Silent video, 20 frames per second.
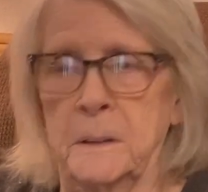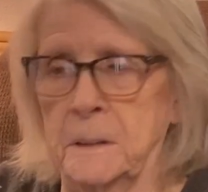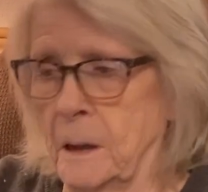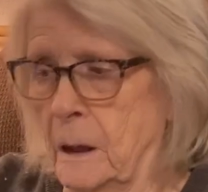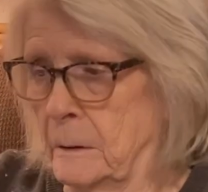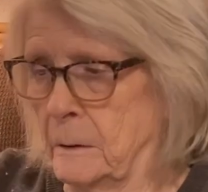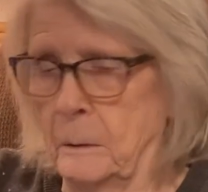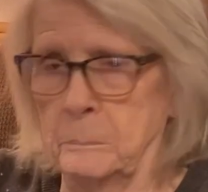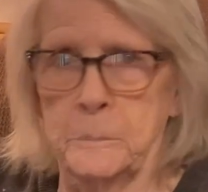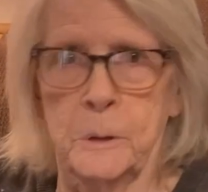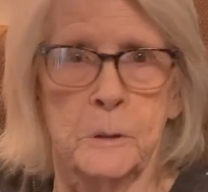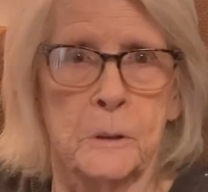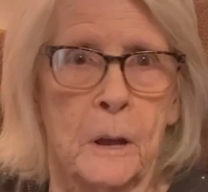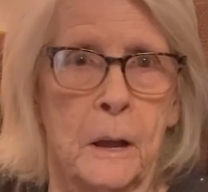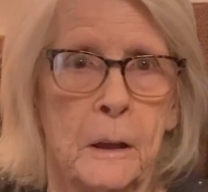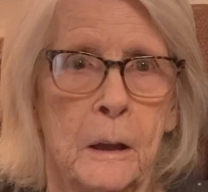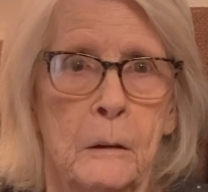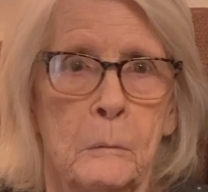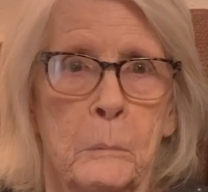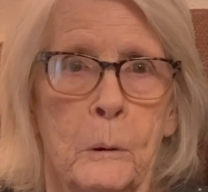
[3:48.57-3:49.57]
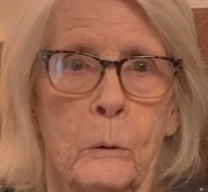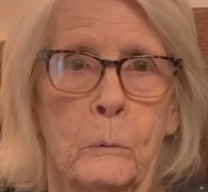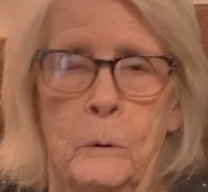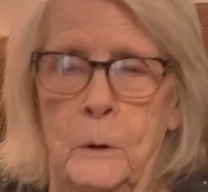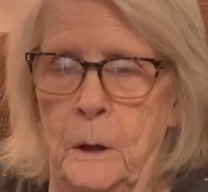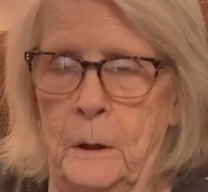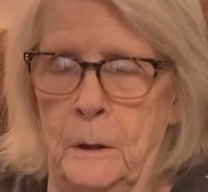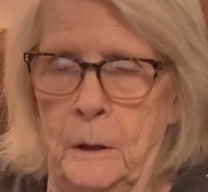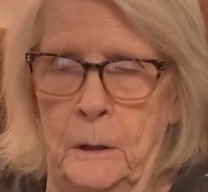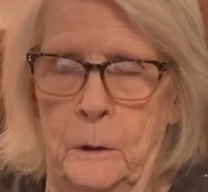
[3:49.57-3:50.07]
you got up to your elbow,
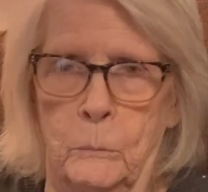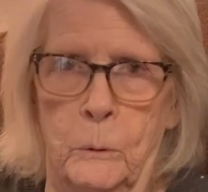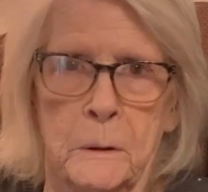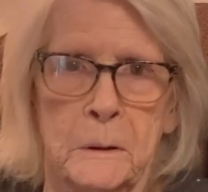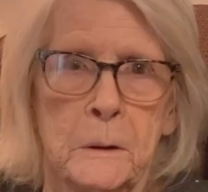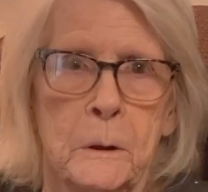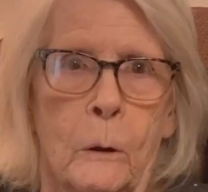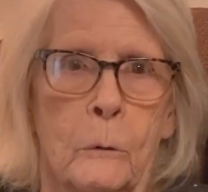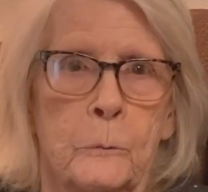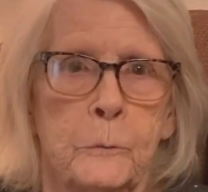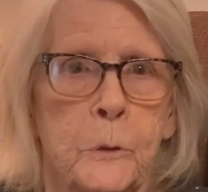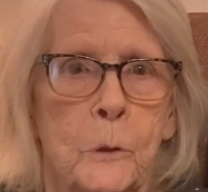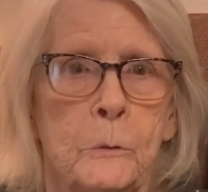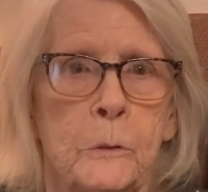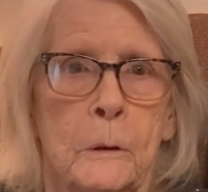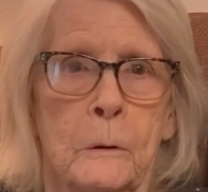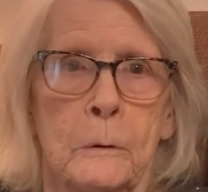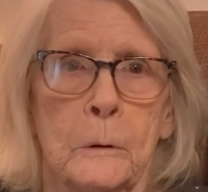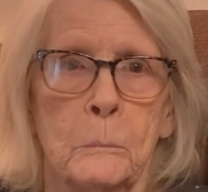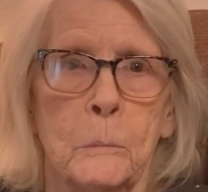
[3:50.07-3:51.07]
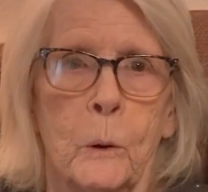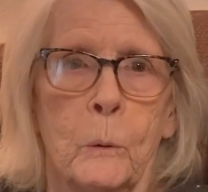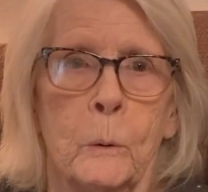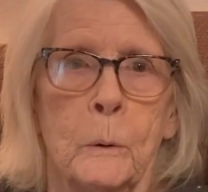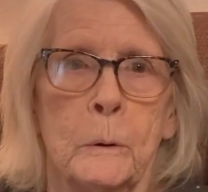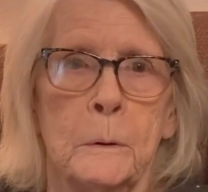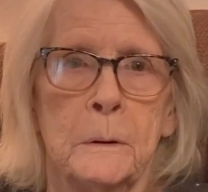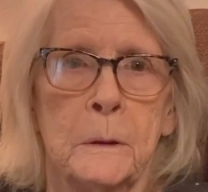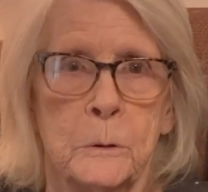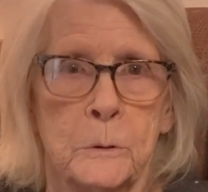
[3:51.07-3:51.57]
it wouldn't go through there no more.
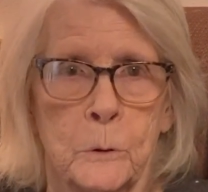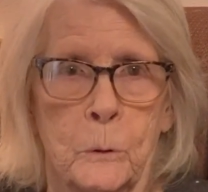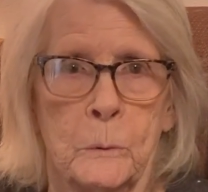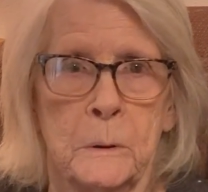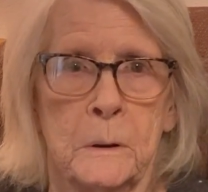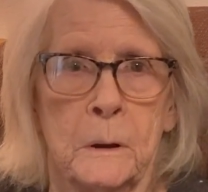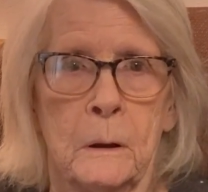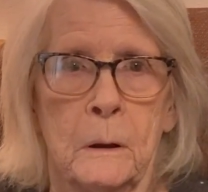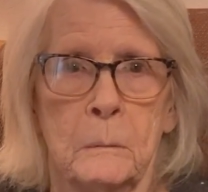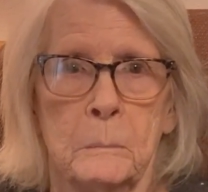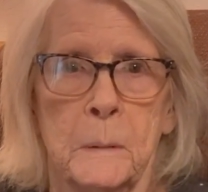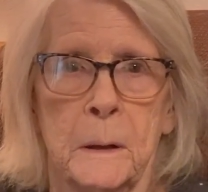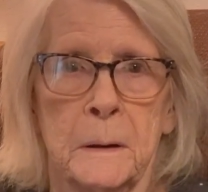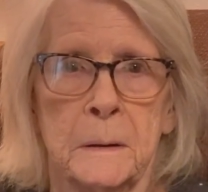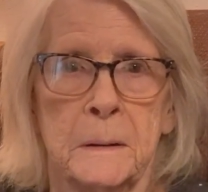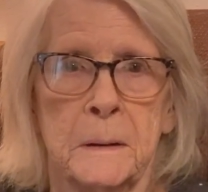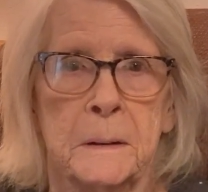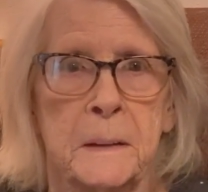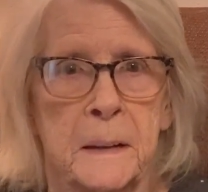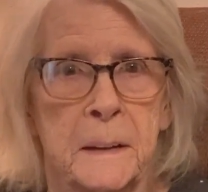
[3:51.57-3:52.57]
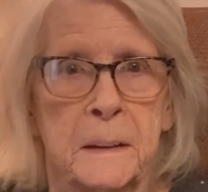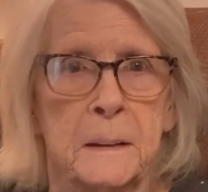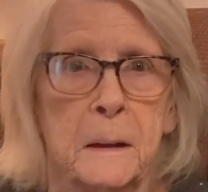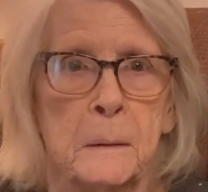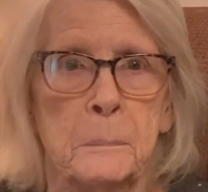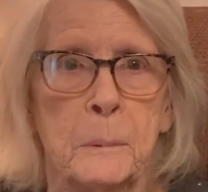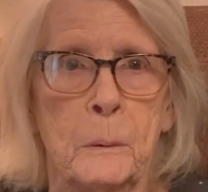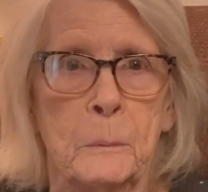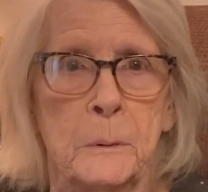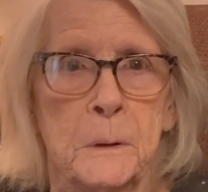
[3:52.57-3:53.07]
So it'd automatically kick
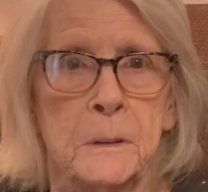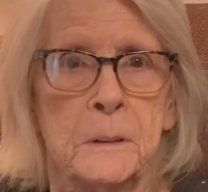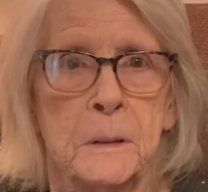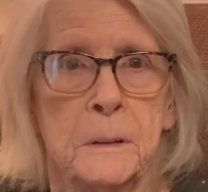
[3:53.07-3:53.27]
up on it.